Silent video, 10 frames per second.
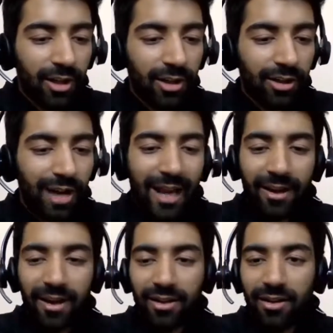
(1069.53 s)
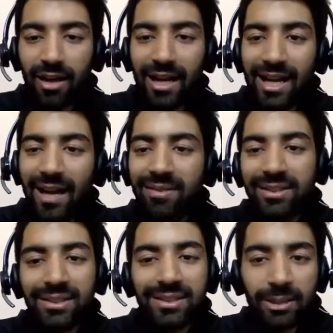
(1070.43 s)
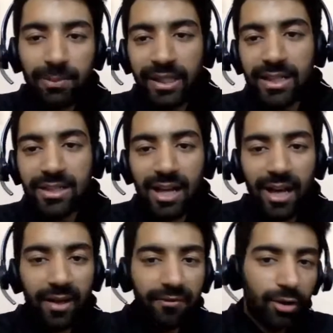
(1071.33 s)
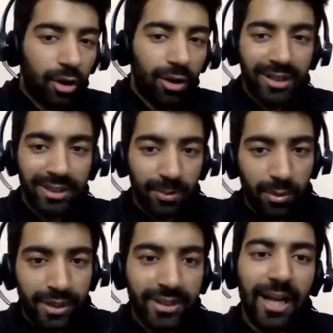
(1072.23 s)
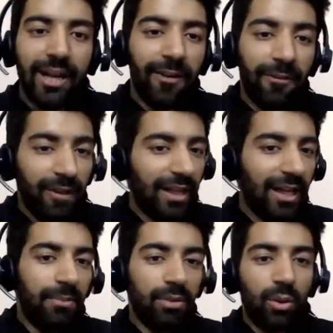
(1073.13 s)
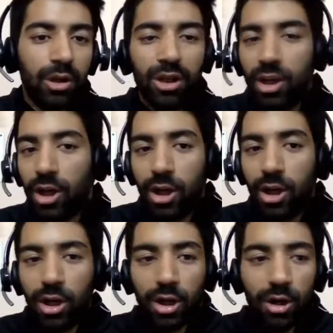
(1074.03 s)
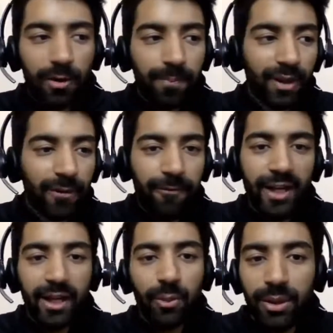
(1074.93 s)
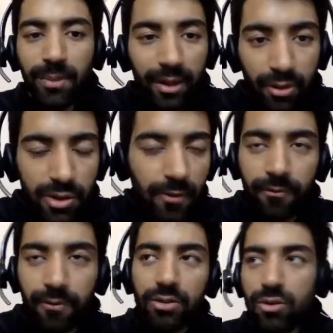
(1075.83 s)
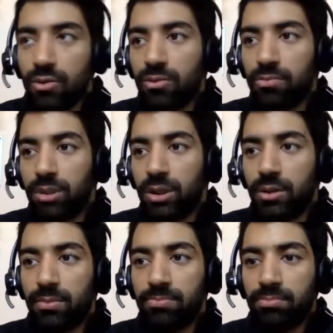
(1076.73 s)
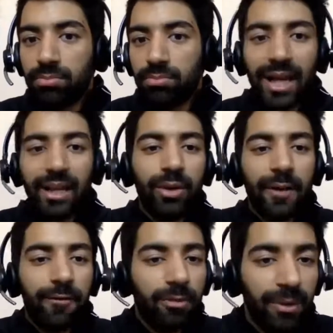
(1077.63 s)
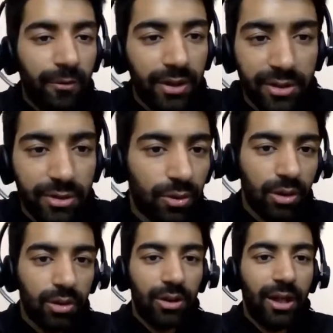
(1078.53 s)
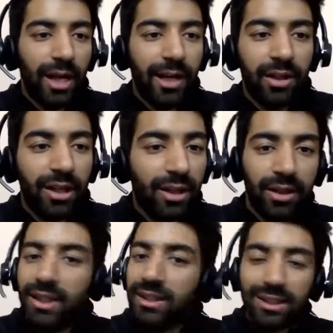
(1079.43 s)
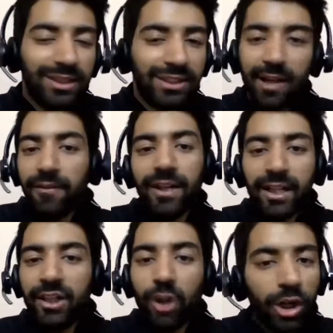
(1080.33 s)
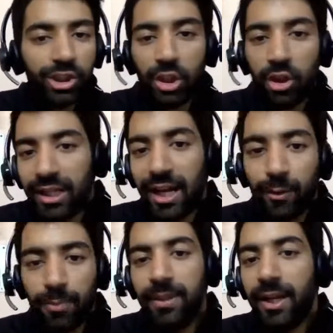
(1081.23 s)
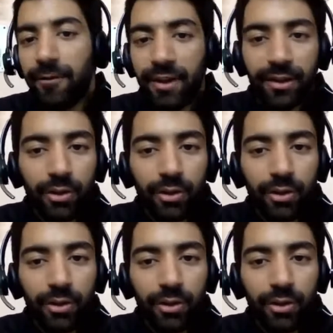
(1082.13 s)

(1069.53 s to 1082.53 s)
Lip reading: I have this experience. I have worked on these projects, and I feel that I'm a good fit with Microsoft. So can you refer me for this role? And it's definitely not sure that I would be referring